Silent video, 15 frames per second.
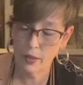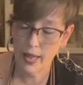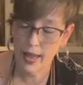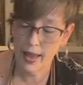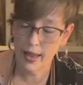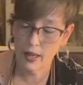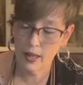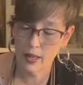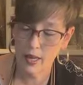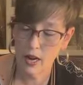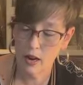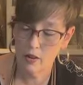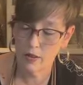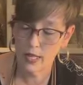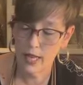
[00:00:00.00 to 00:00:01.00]
our black, and
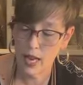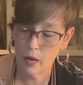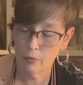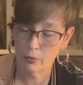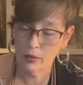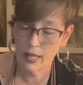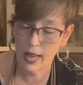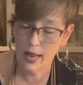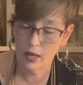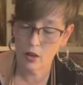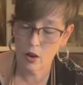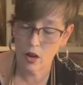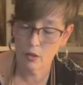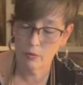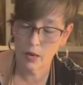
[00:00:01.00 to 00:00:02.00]
I already had
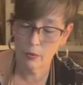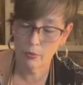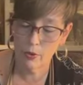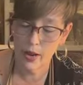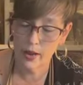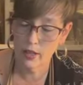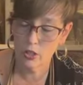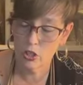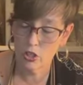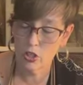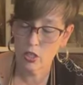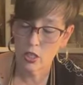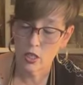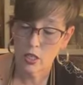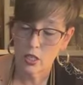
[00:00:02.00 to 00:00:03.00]
black on my
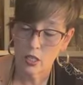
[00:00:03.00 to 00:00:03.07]
brush,